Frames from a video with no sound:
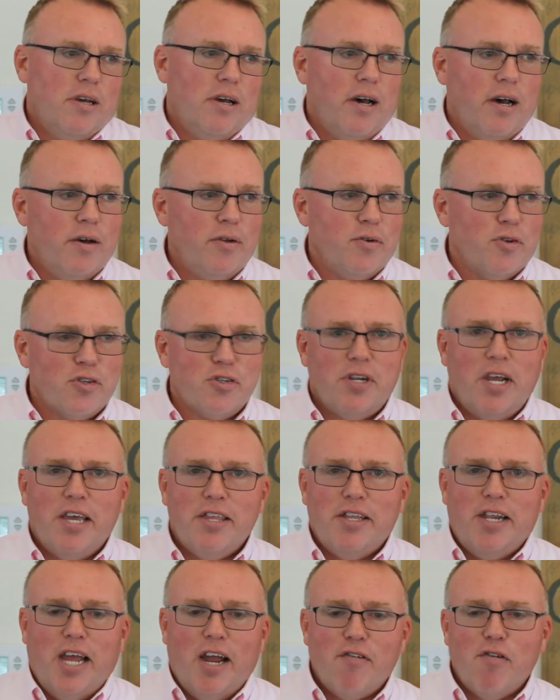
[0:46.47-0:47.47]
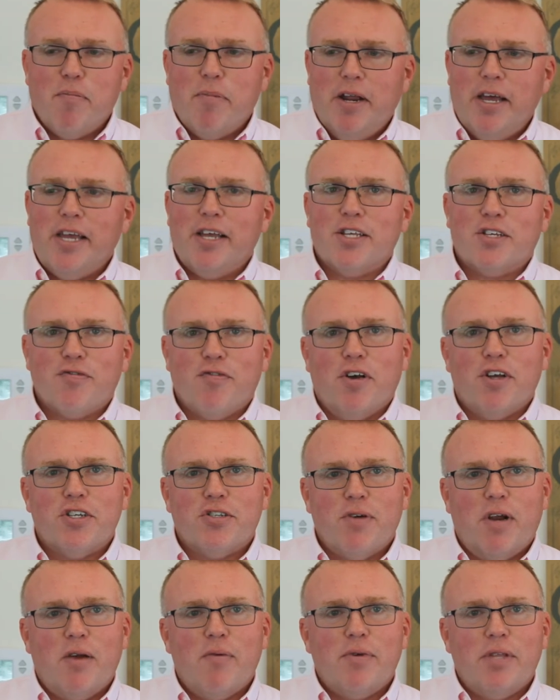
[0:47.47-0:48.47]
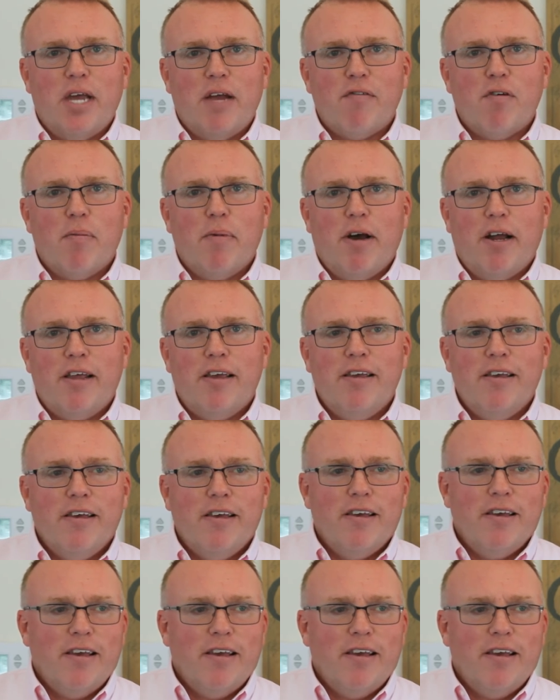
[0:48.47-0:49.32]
understand that everybody gets frustrated with everybody.